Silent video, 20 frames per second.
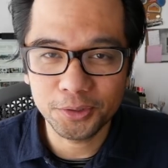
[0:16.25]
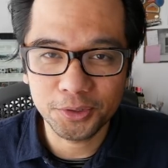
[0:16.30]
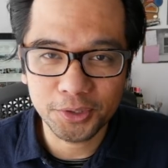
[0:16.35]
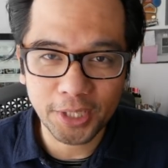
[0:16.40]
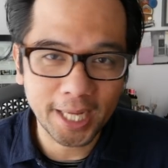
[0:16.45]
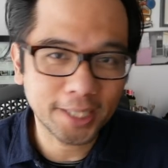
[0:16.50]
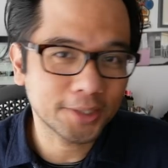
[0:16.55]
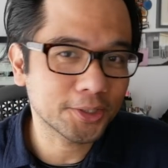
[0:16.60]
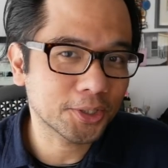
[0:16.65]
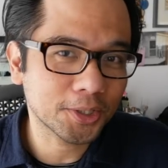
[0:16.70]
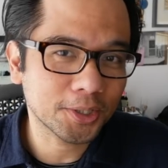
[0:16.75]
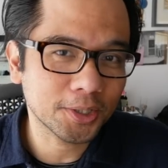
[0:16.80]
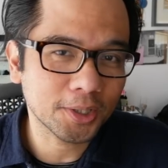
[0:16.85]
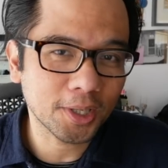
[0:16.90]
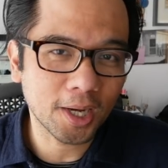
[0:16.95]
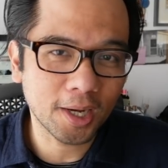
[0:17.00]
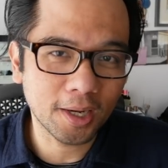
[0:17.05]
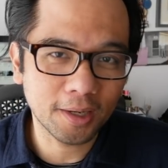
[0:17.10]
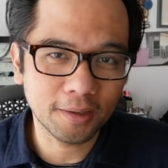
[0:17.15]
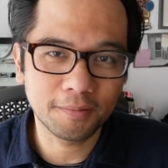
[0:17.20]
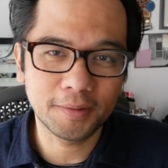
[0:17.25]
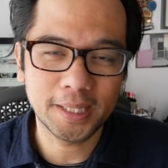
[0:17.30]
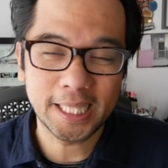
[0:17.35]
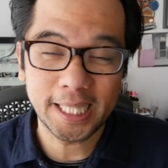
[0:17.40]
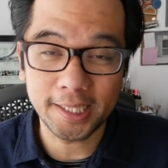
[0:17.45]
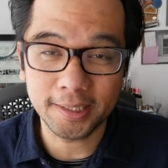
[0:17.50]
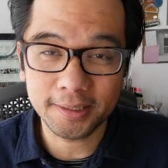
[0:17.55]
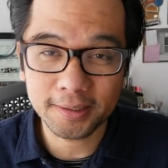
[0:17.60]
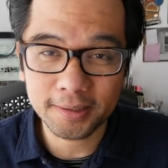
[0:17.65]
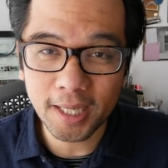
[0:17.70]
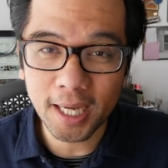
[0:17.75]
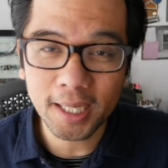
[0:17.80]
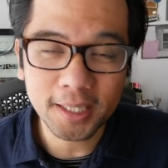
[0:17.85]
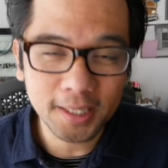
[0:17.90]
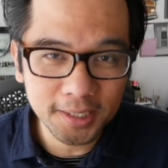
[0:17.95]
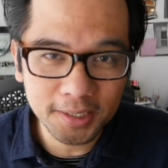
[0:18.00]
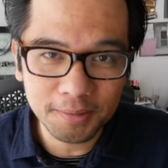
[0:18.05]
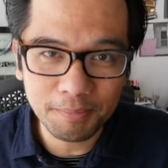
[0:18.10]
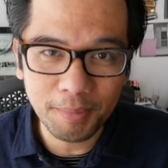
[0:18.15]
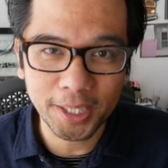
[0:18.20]
Zander of The
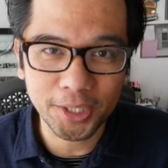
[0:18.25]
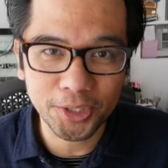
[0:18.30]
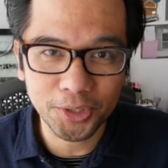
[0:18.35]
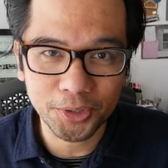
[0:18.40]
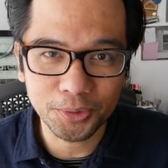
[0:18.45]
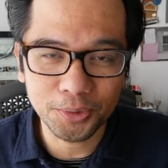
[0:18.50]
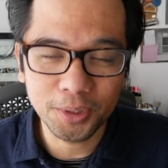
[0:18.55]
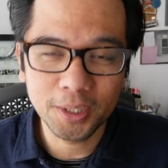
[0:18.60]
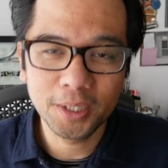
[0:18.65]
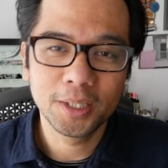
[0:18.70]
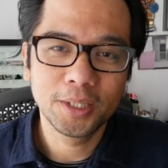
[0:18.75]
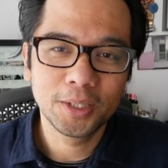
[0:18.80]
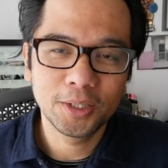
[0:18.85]
Cyclist Menu,